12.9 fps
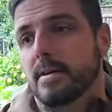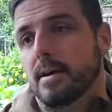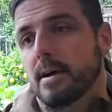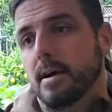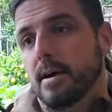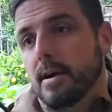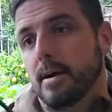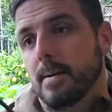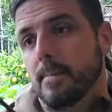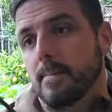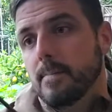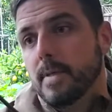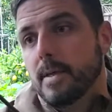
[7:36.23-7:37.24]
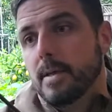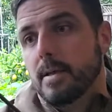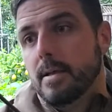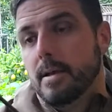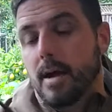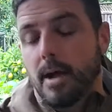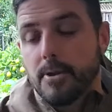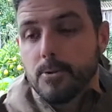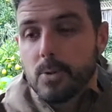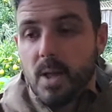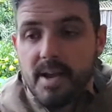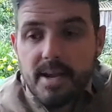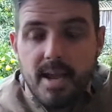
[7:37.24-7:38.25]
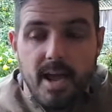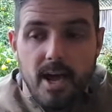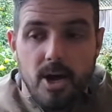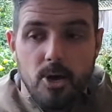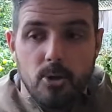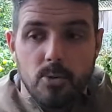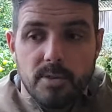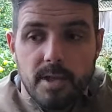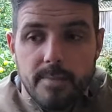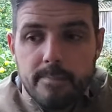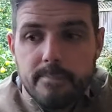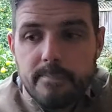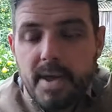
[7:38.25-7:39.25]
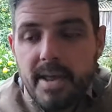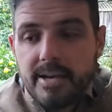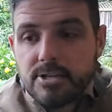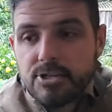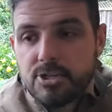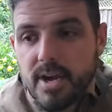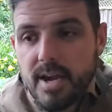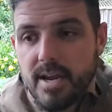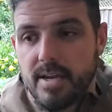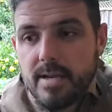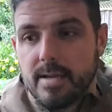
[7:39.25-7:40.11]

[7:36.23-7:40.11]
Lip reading: I do like how they penetrate.